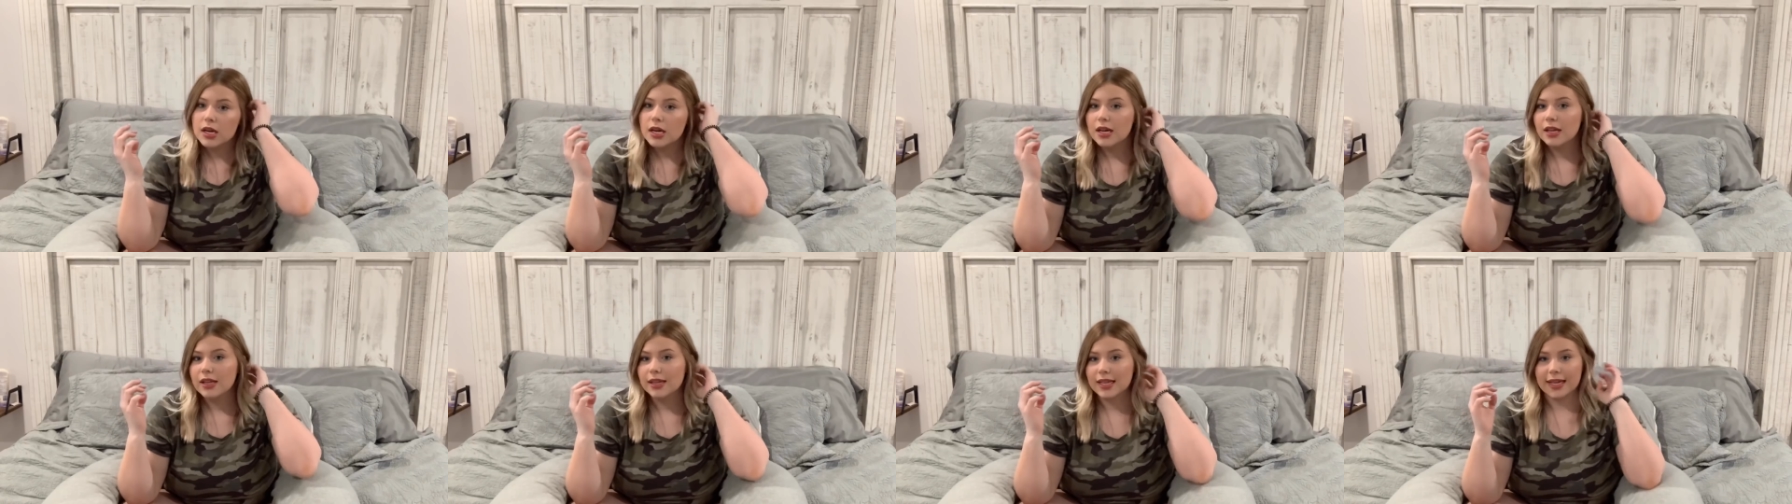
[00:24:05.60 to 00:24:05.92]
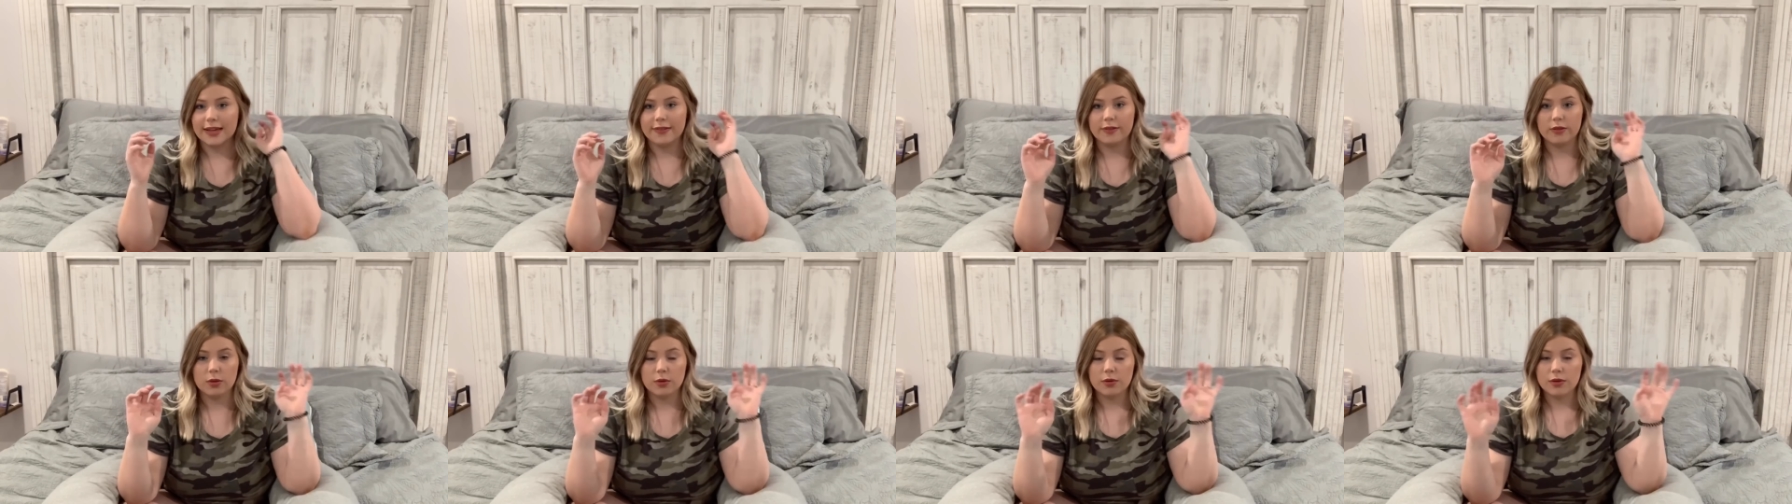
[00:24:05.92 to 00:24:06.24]
they have
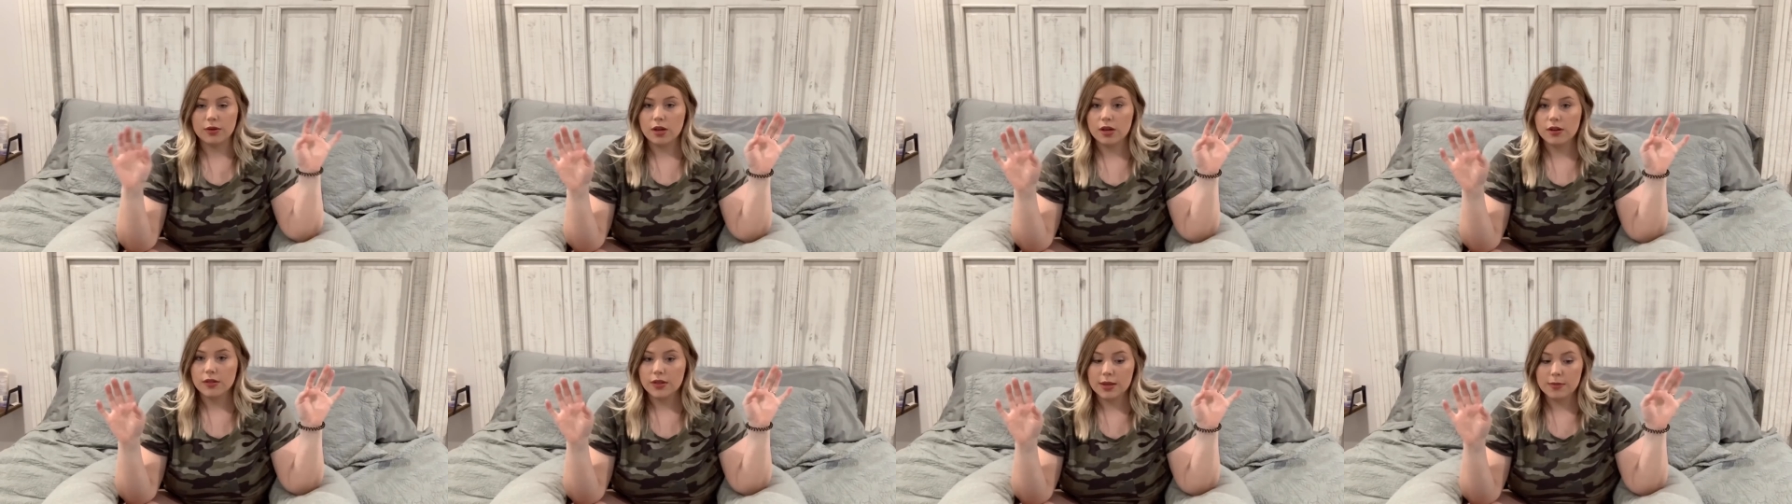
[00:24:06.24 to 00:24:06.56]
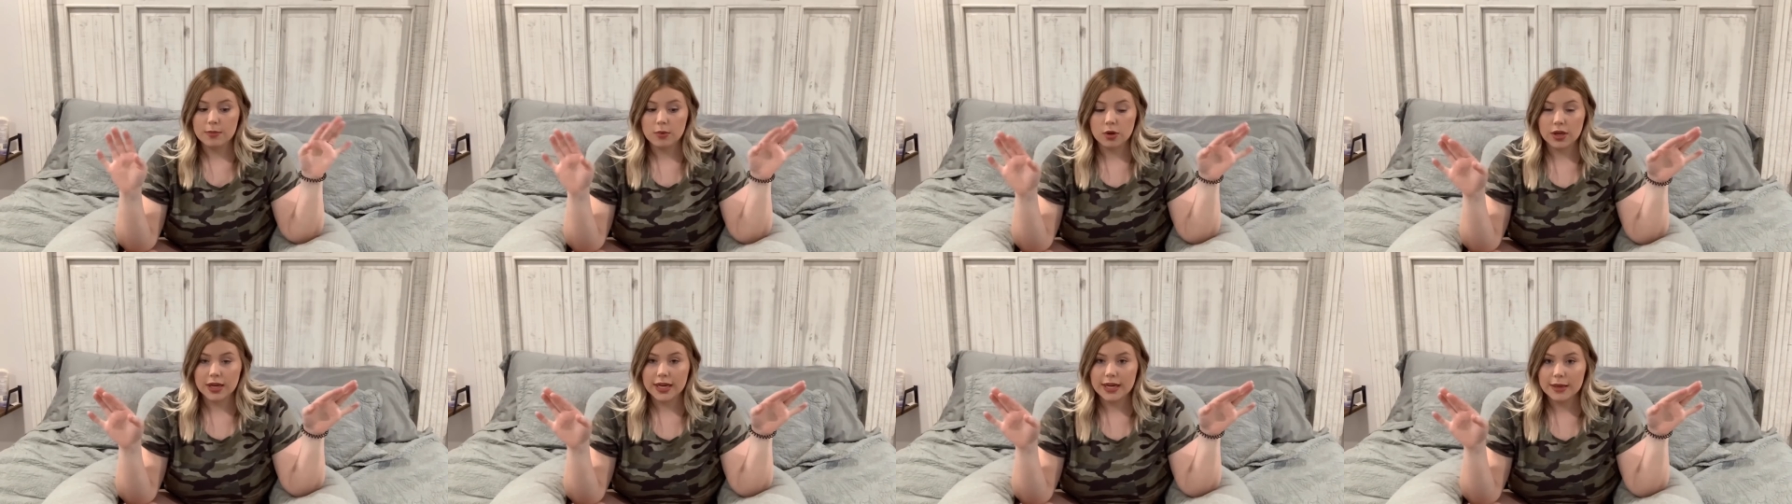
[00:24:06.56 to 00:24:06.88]
them
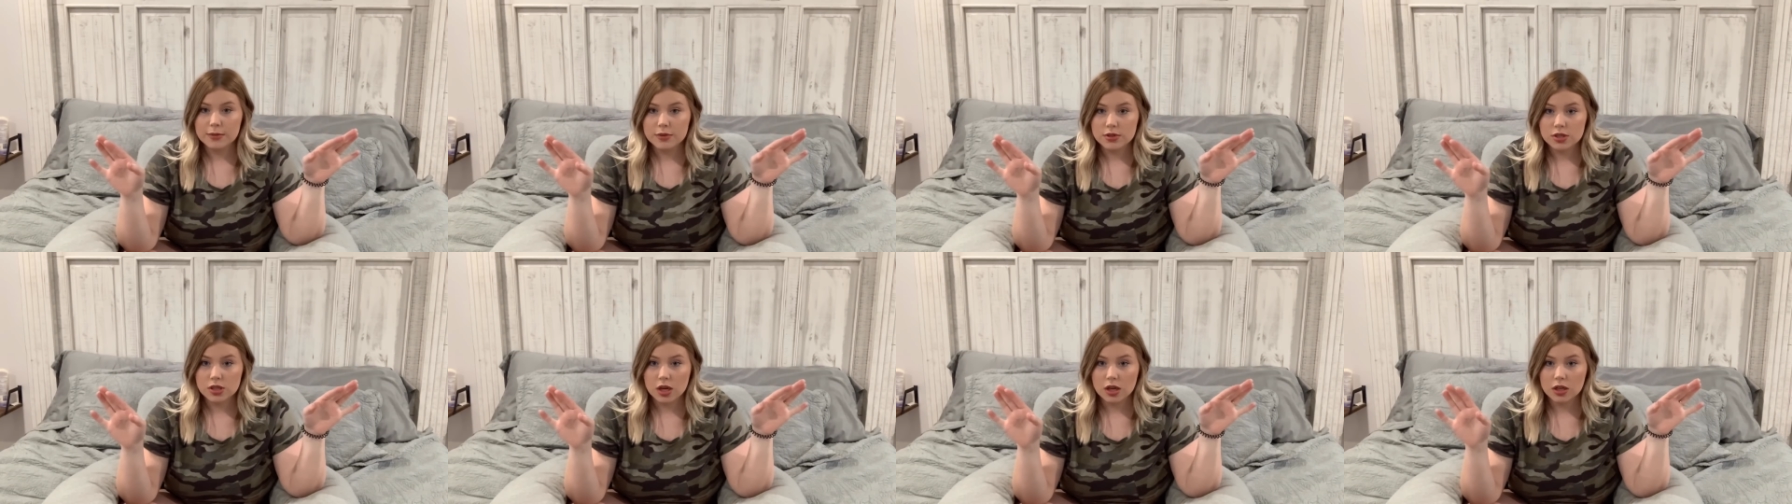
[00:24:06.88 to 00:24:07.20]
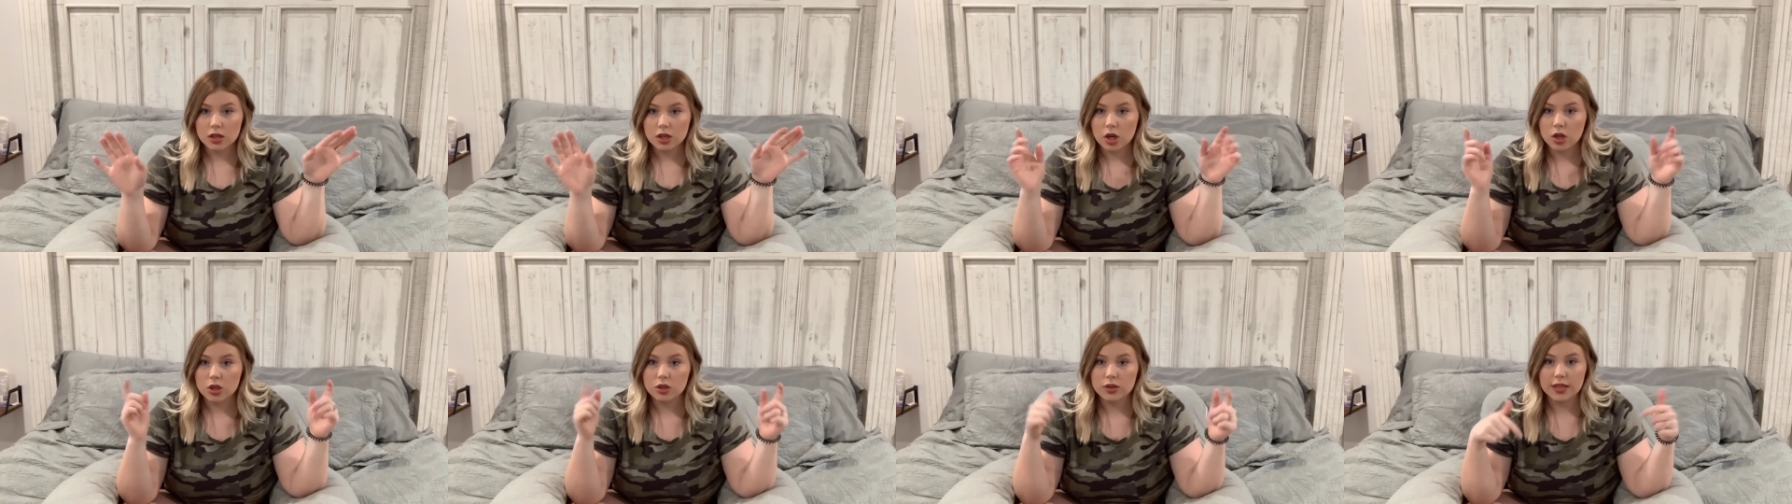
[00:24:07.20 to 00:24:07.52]
on Amazon.
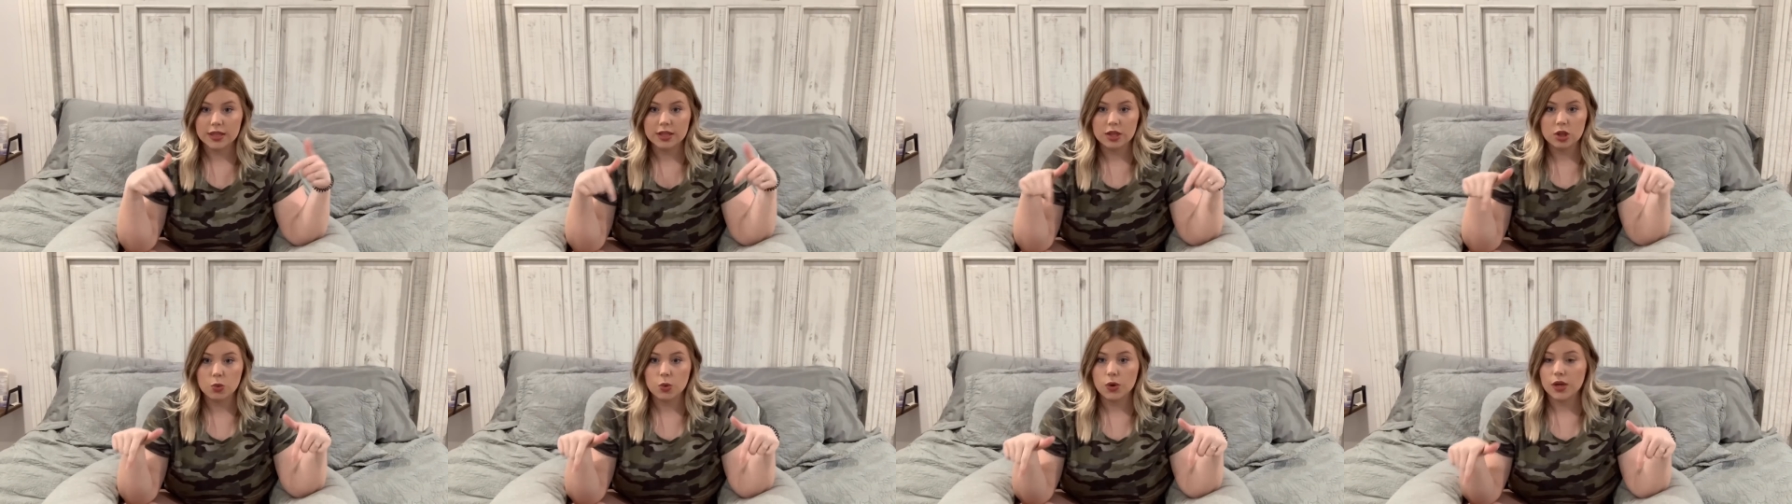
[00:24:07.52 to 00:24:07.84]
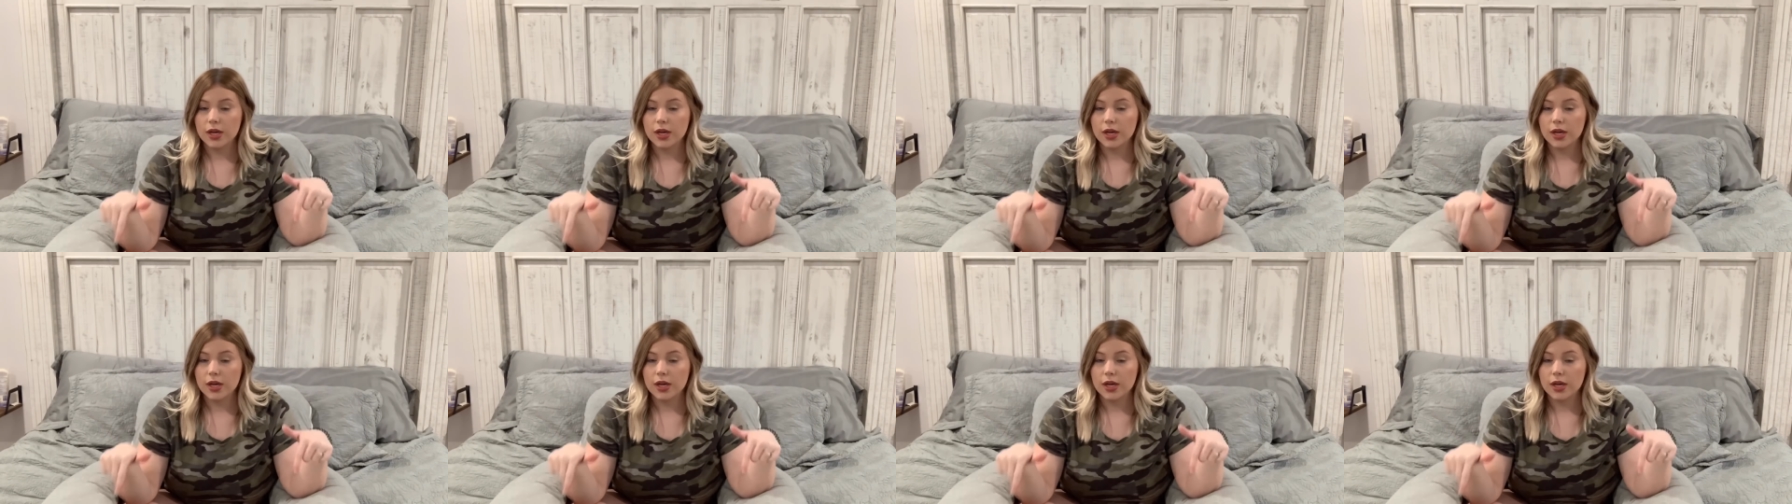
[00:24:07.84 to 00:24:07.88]
I'll link the one